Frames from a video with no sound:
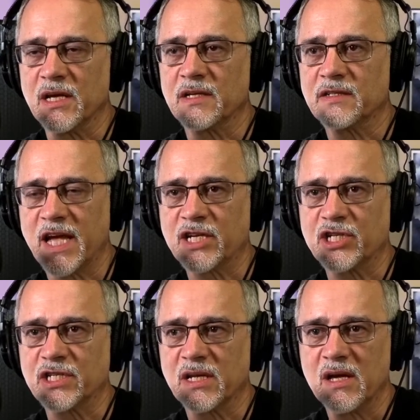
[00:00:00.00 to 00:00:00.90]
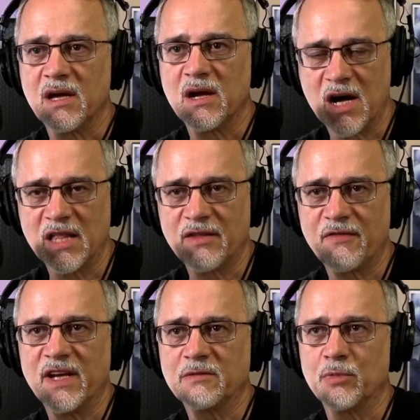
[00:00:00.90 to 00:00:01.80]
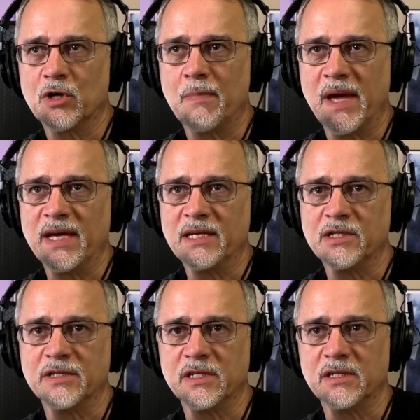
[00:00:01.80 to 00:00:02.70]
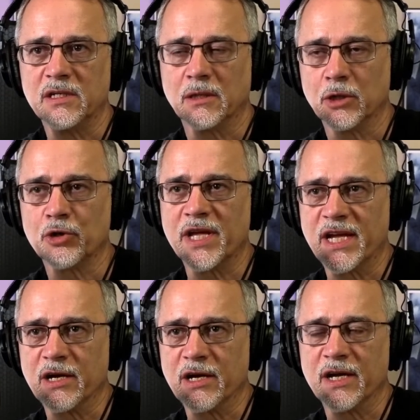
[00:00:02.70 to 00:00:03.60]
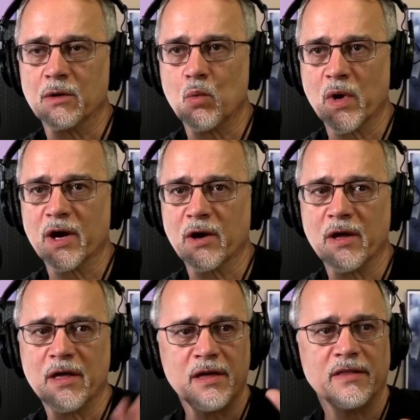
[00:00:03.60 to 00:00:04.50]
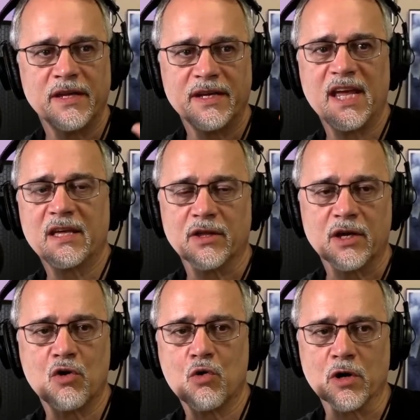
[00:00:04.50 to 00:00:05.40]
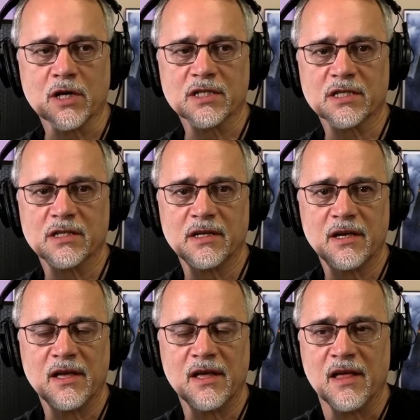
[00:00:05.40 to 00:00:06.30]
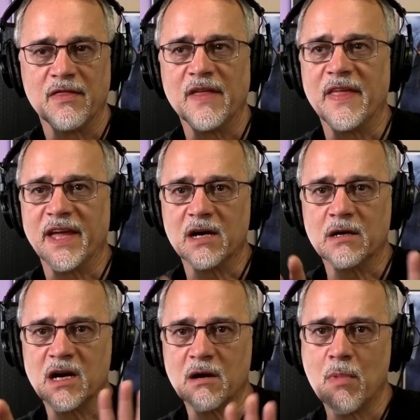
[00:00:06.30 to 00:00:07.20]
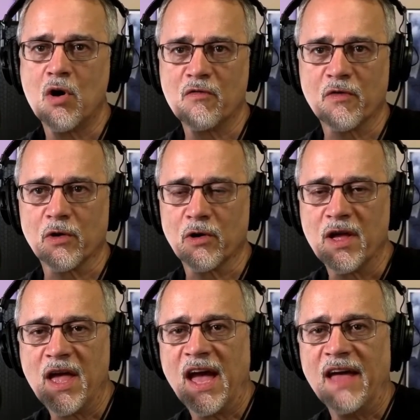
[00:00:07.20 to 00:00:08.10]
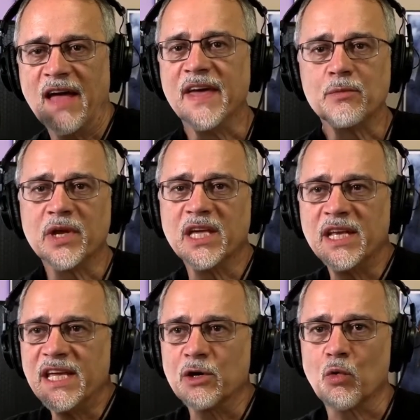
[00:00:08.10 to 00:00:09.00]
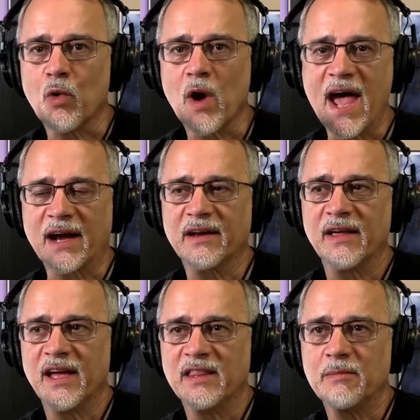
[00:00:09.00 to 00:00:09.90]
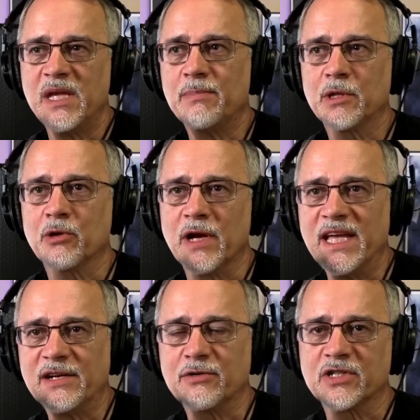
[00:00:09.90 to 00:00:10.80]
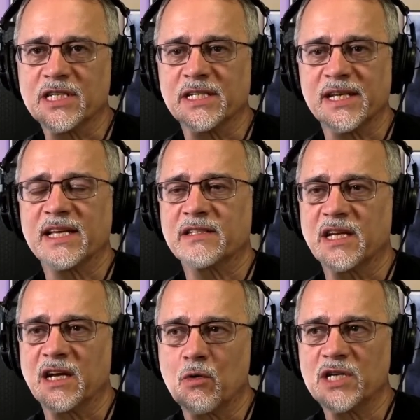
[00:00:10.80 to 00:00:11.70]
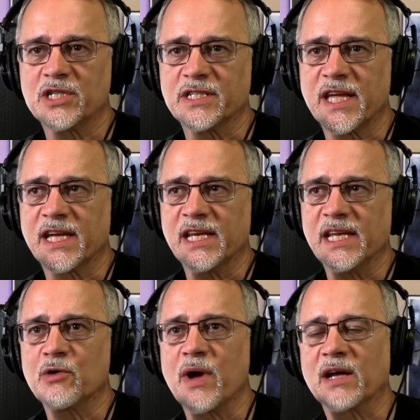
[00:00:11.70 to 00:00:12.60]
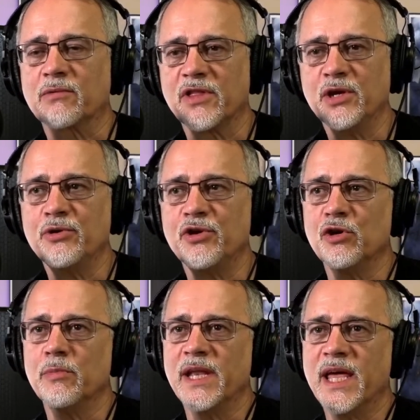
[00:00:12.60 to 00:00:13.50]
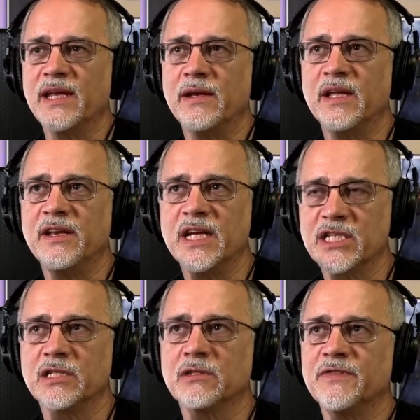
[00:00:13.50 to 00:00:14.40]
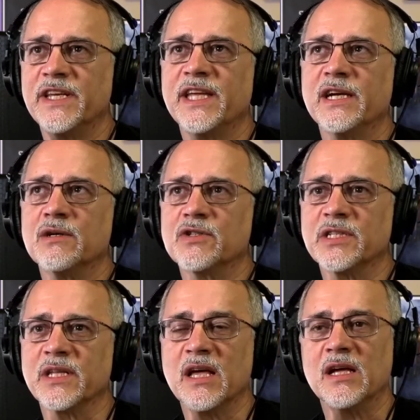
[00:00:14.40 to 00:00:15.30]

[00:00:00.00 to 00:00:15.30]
section on the Facebook page in the learning area where they take the course, then they can come over, and then we can interact. And the people who are interested in asking questions, I can interact with YouTube and add additional videos and